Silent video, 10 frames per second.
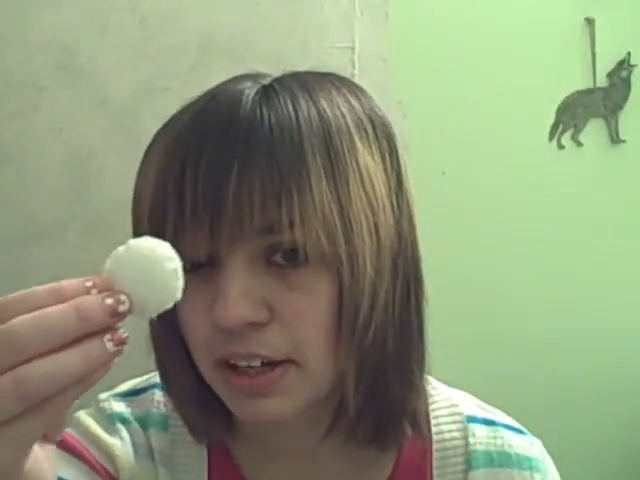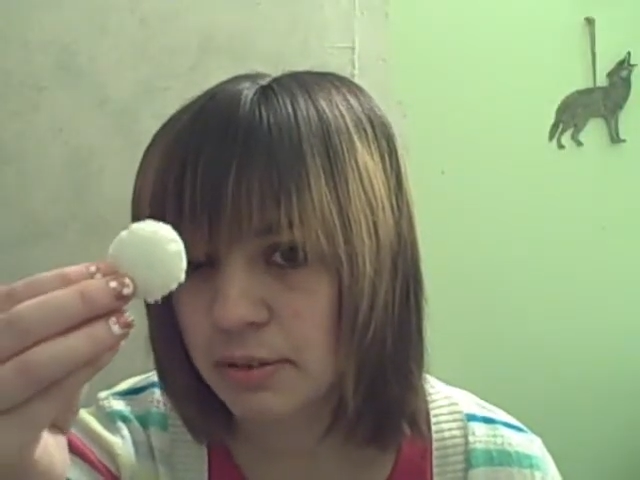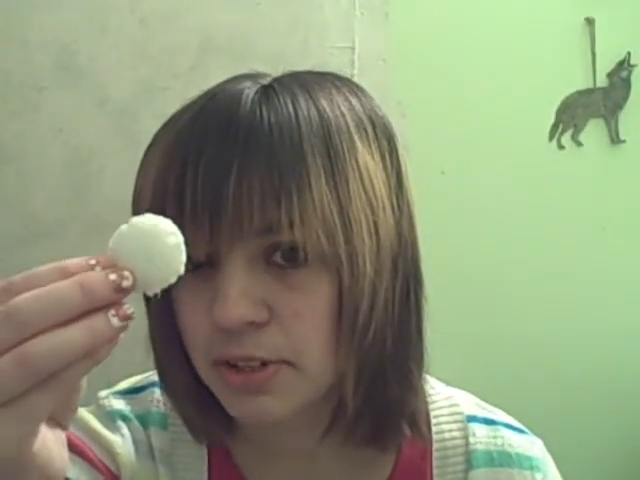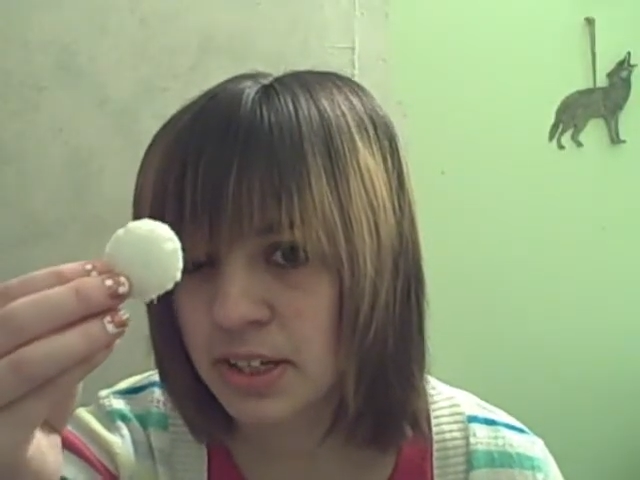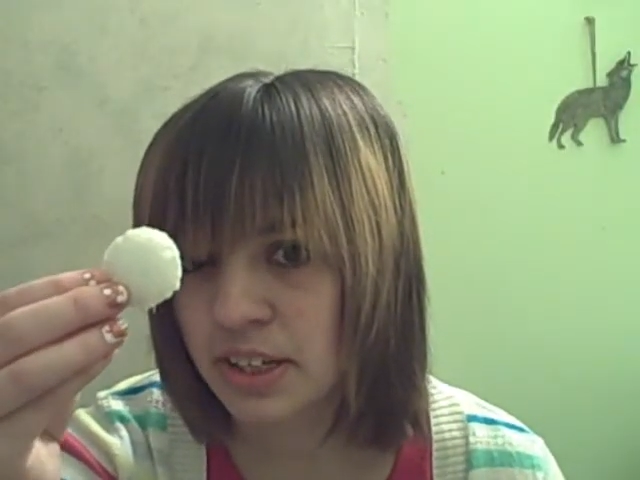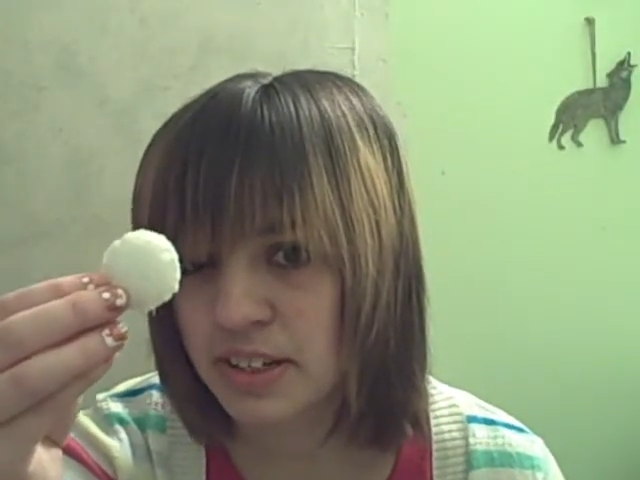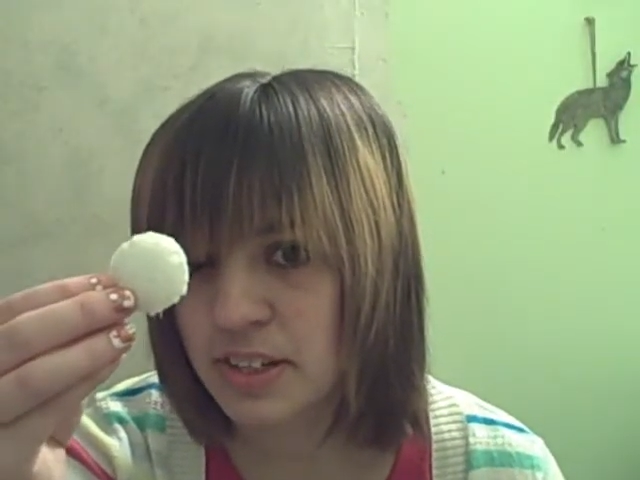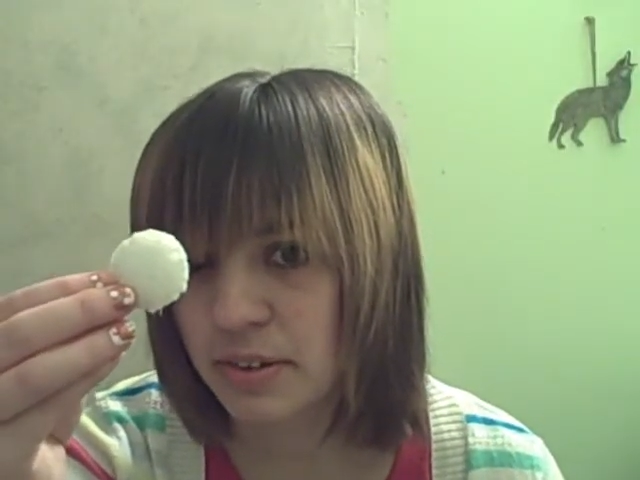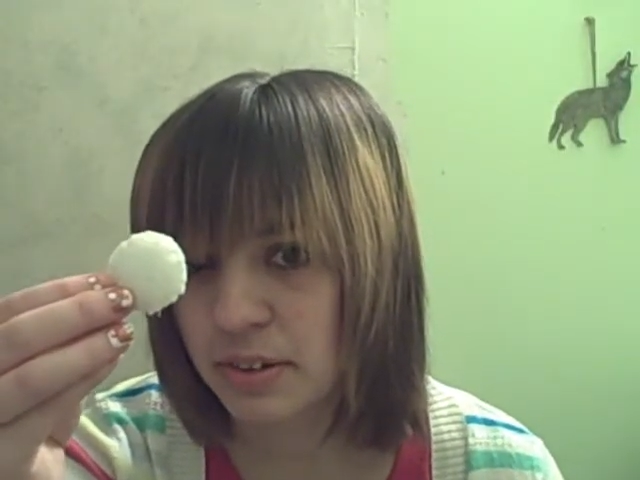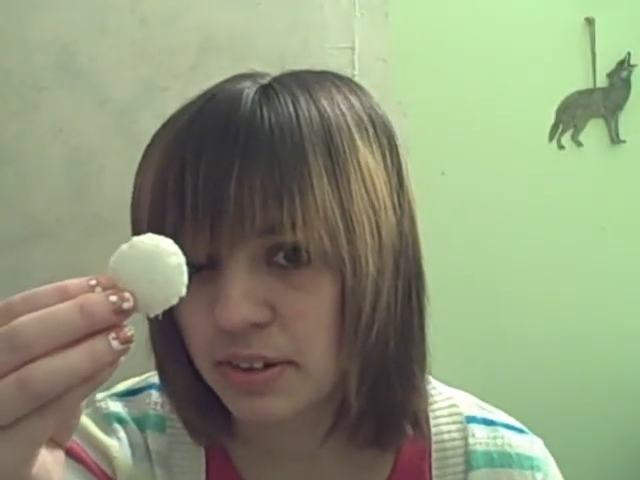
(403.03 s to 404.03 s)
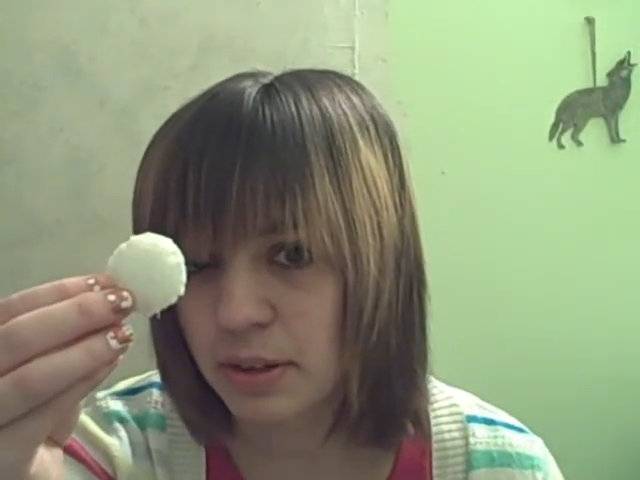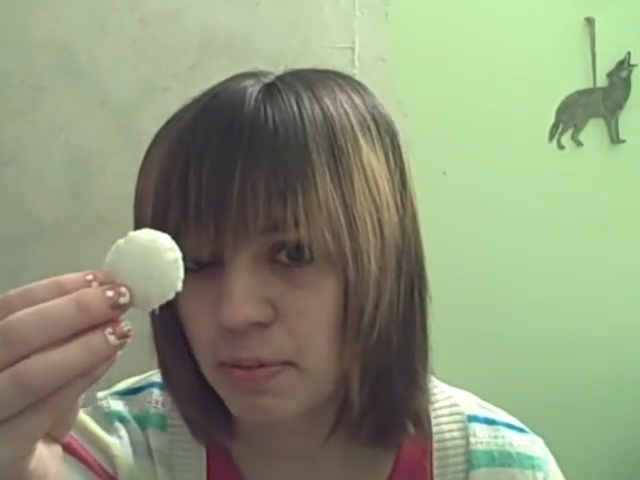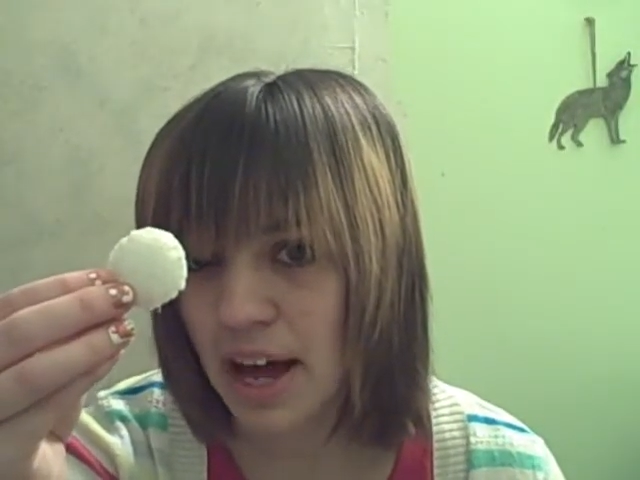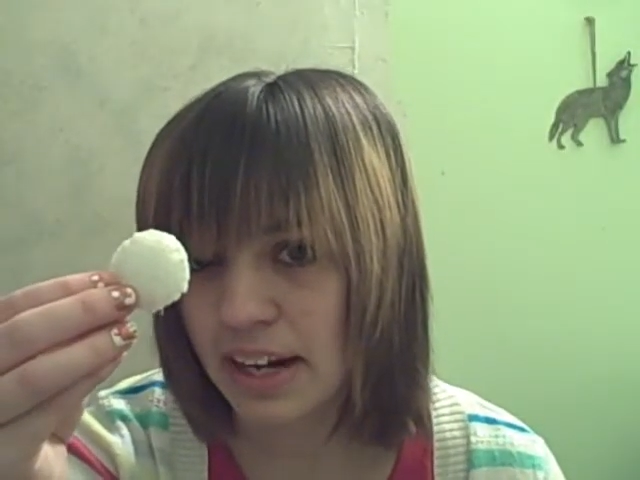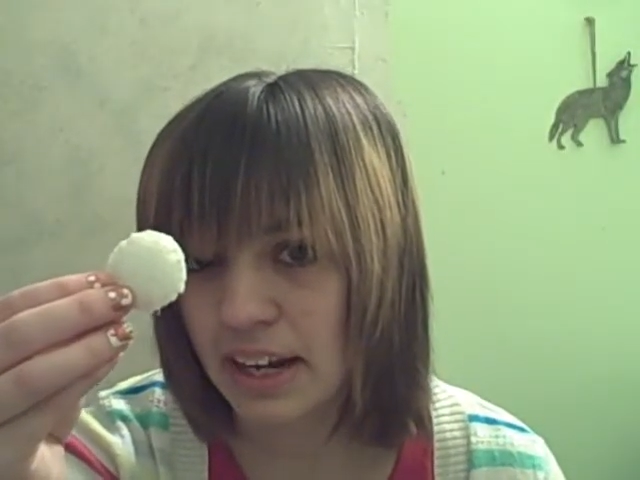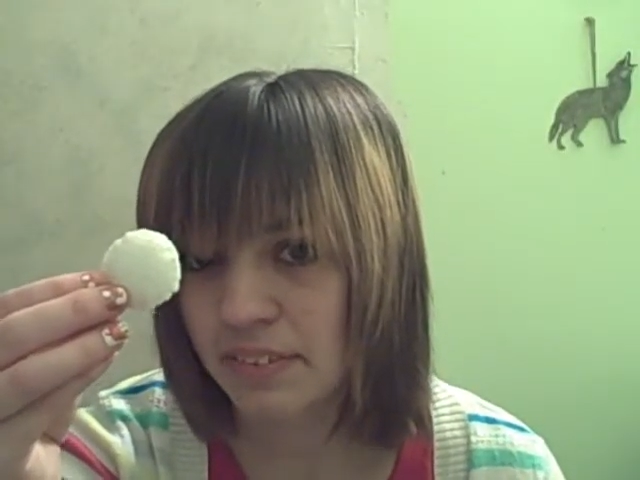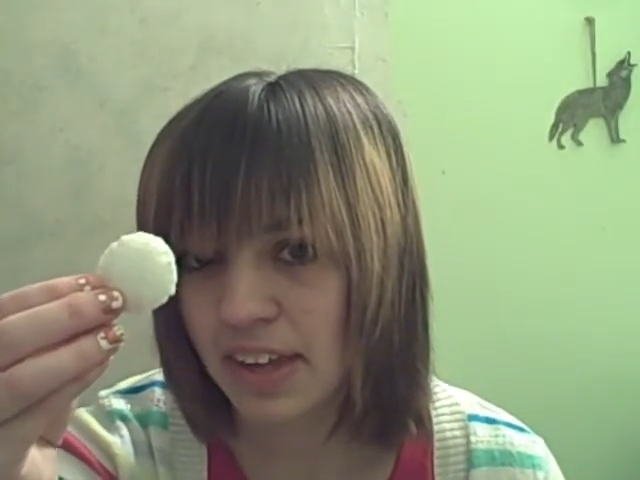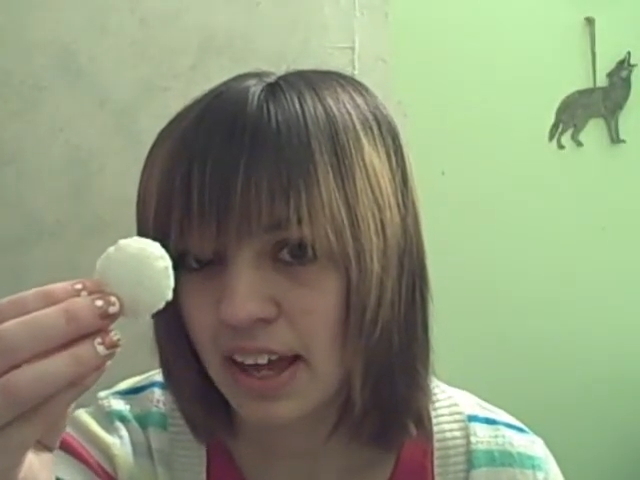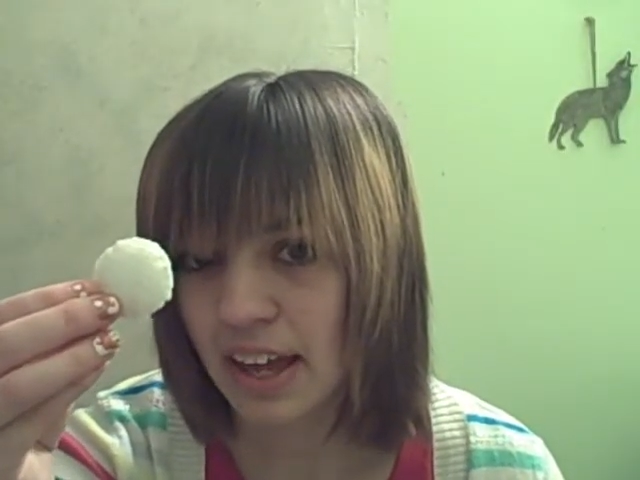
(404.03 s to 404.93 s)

and I'm just going to sew the body,